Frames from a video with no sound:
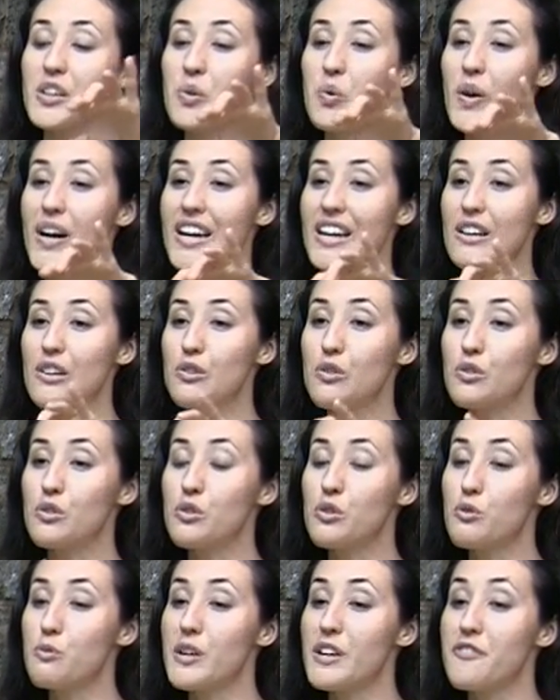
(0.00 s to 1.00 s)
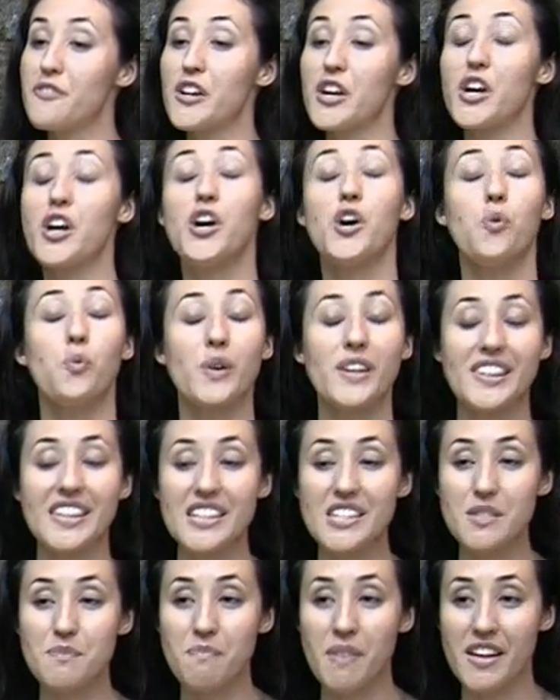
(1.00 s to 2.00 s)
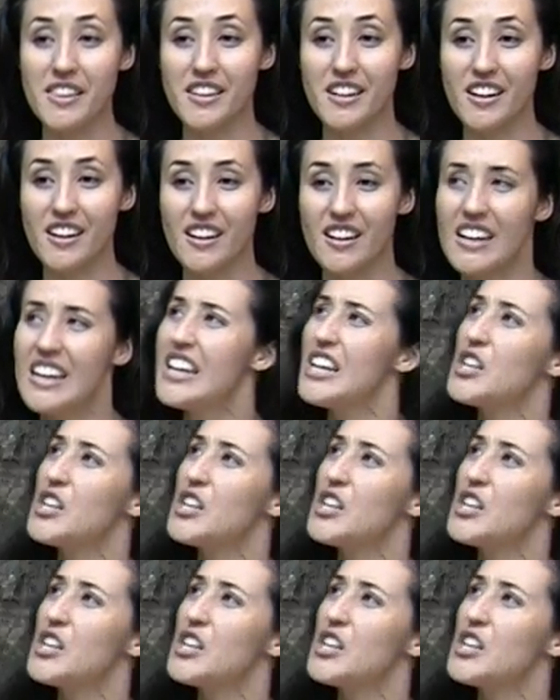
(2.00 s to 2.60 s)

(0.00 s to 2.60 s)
the Wailuku River with his mother,